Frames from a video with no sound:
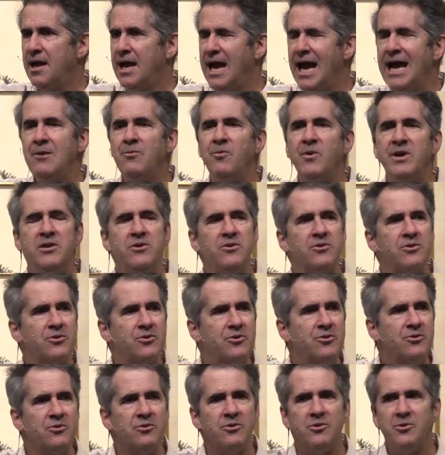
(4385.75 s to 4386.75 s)
And when your
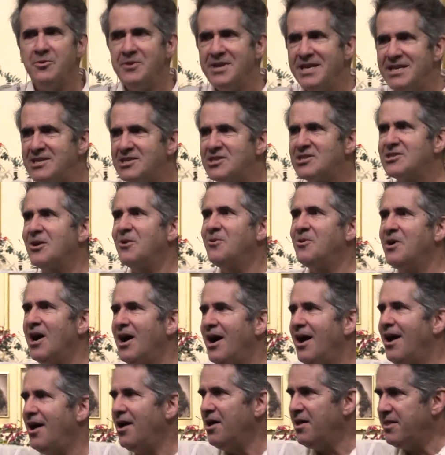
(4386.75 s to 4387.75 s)
guru is so
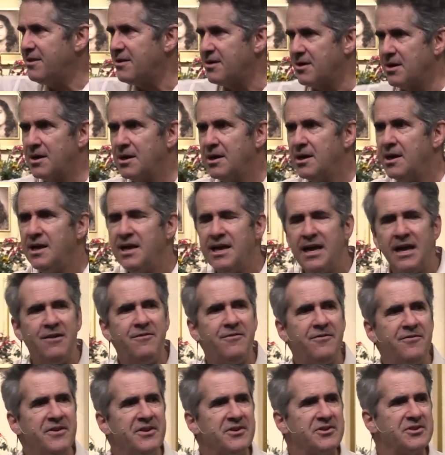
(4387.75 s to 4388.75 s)
other, it
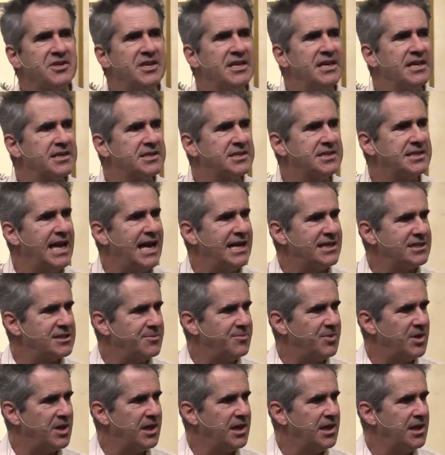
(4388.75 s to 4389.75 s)
feels
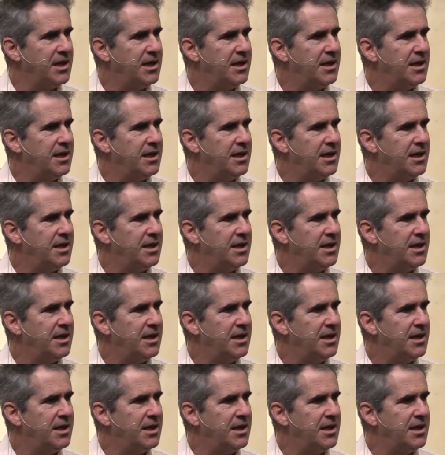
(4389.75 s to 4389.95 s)
inaccessible.